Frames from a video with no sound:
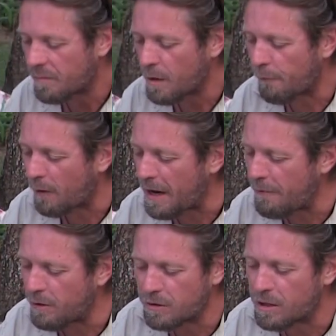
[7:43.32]
The
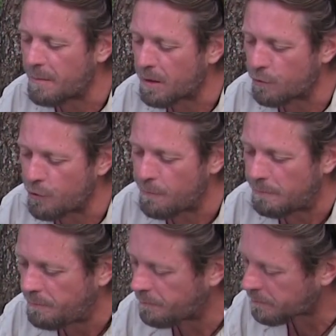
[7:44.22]
flavor's coming through.
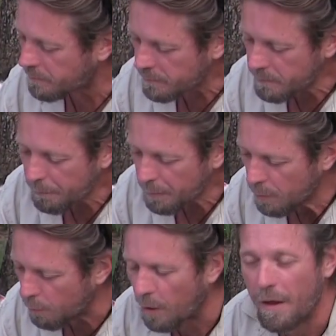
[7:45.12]

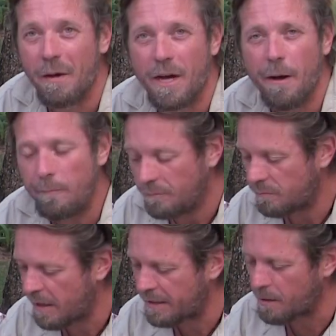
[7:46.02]
Well, there we go.
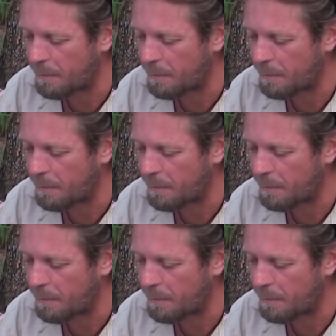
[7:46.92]
That's a